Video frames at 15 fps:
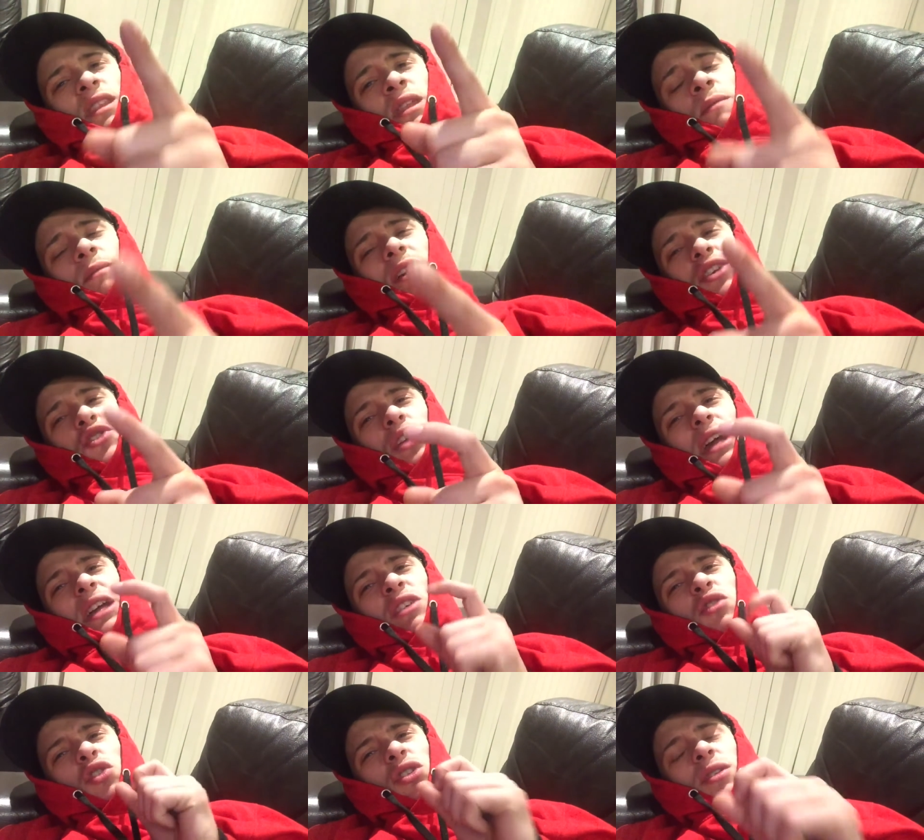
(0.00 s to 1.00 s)
make sure
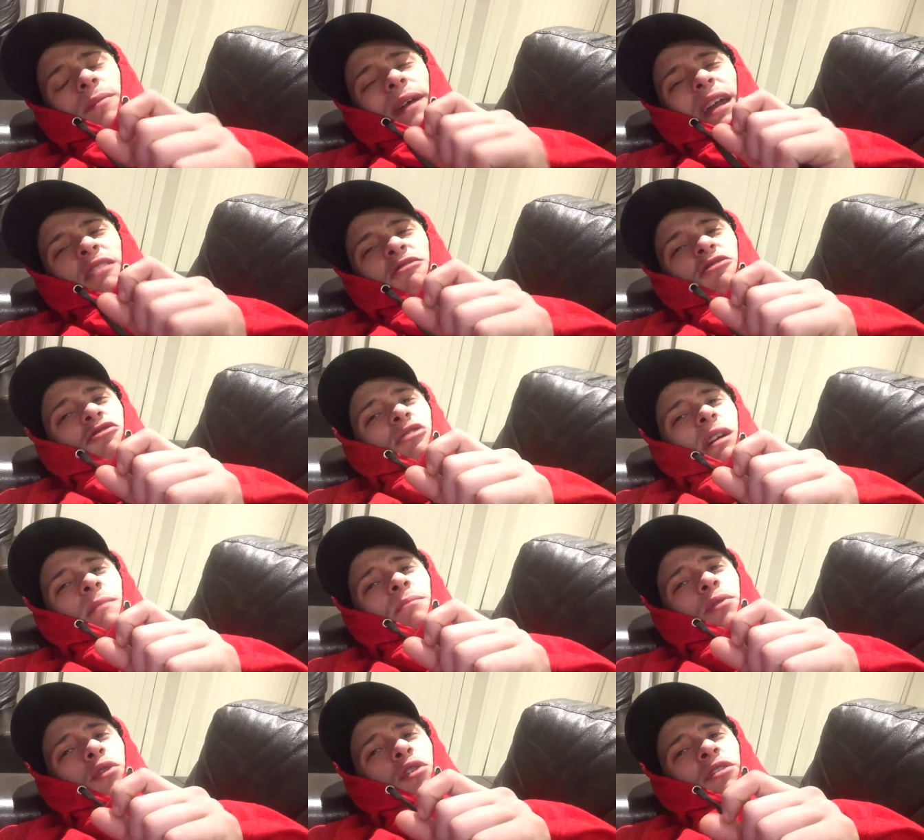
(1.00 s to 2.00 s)
you go to my
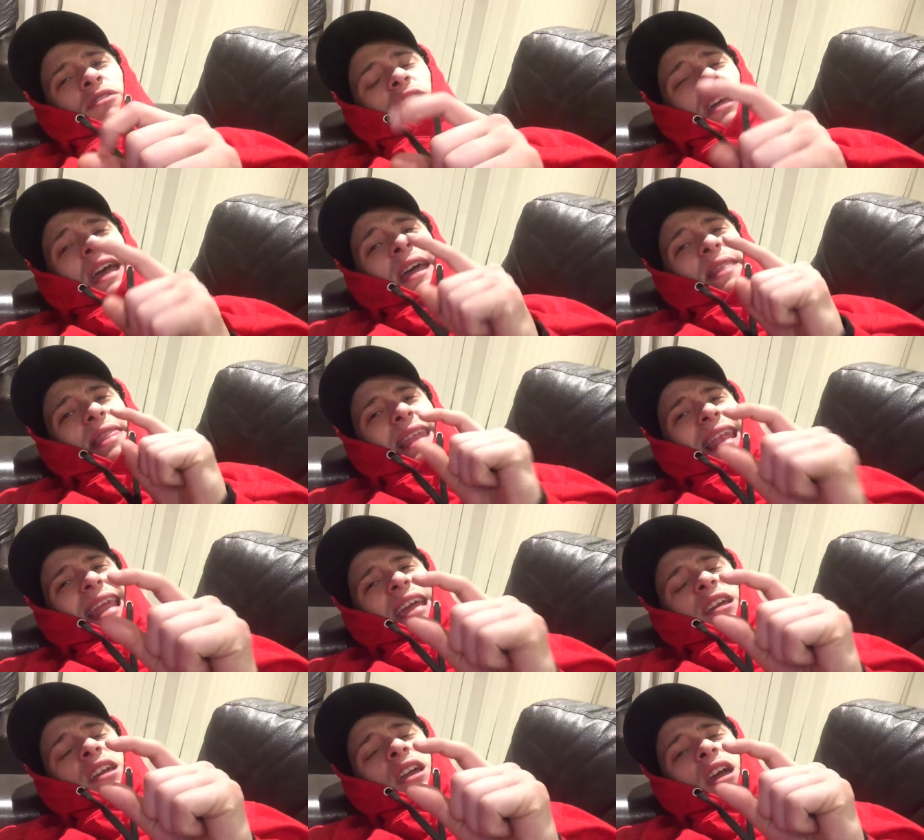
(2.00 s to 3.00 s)
Instagram post. The
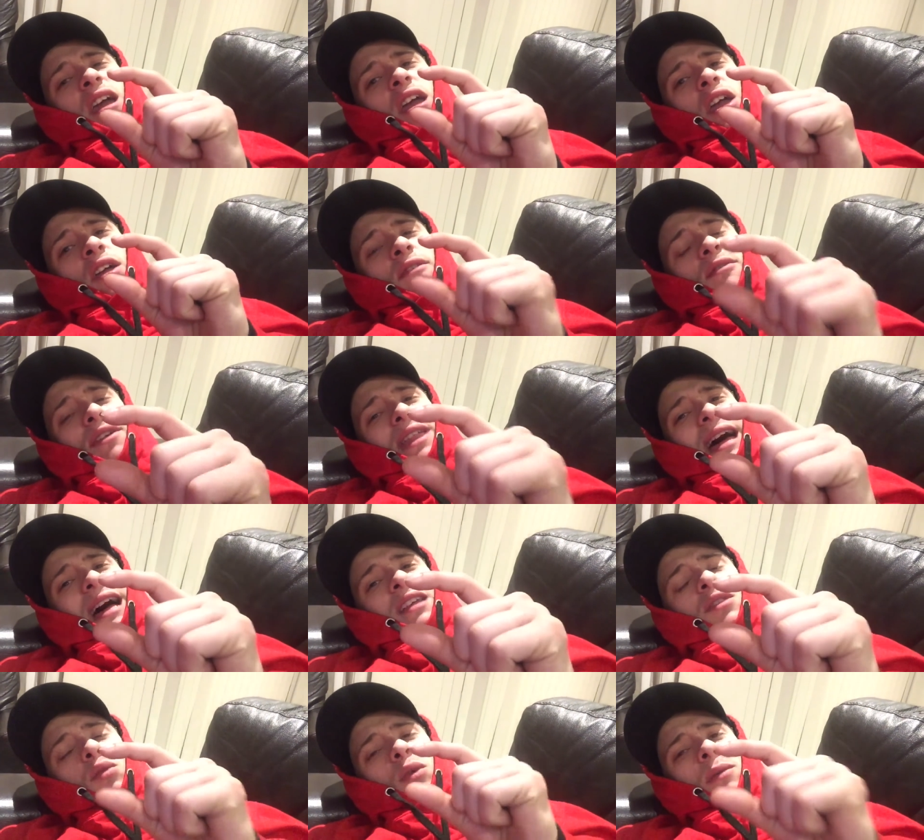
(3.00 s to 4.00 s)
link for
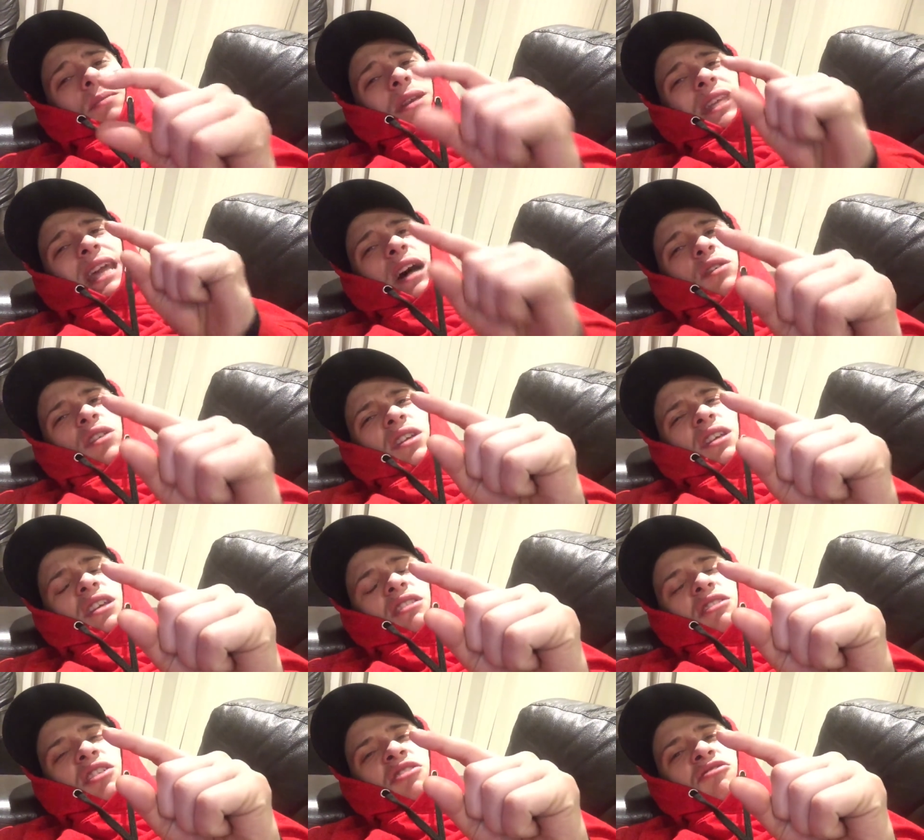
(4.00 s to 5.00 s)
that will be down in the
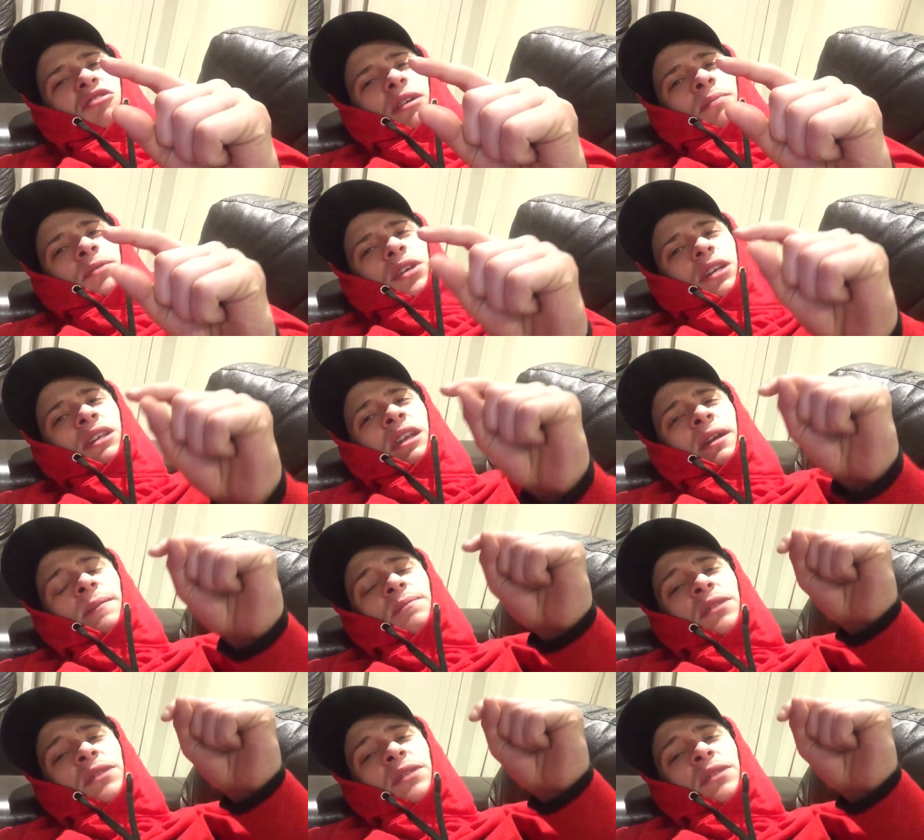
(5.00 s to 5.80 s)
description.